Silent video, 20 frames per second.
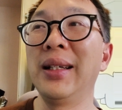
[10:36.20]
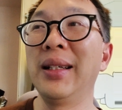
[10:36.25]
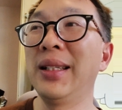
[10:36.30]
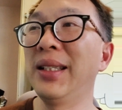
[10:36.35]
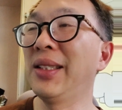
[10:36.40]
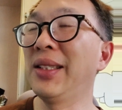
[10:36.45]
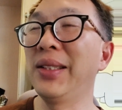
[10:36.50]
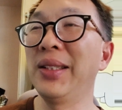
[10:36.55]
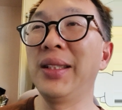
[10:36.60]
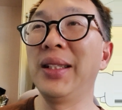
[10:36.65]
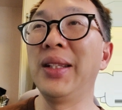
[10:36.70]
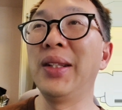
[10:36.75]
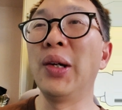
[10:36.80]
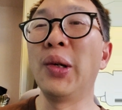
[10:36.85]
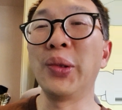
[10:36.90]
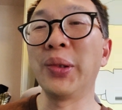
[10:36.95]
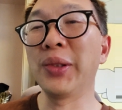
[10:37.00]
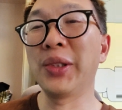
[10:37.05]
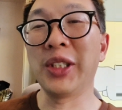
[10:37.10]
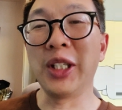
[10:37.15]
Is
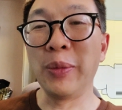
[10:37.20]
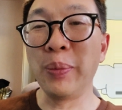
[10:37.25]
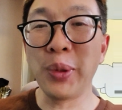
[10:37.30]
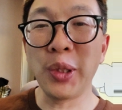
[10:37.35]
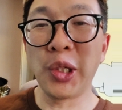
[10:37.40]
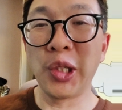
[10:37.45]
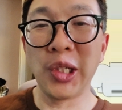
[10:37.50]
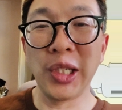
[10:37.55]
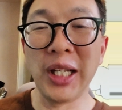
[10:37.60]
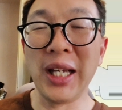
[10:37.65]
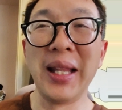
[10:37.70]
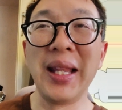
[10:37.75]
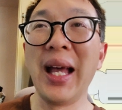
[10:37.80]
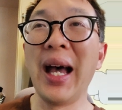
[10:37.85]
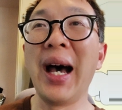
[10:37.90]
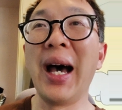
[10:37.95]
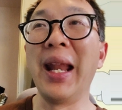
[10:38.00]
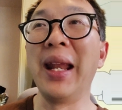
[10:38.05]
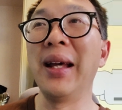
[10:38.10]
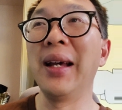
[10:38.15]
no simpler than
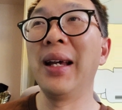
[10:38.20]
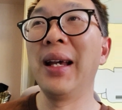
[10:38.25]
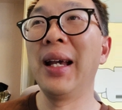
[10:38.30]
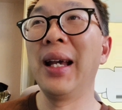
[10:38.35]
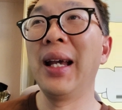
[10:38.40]
that.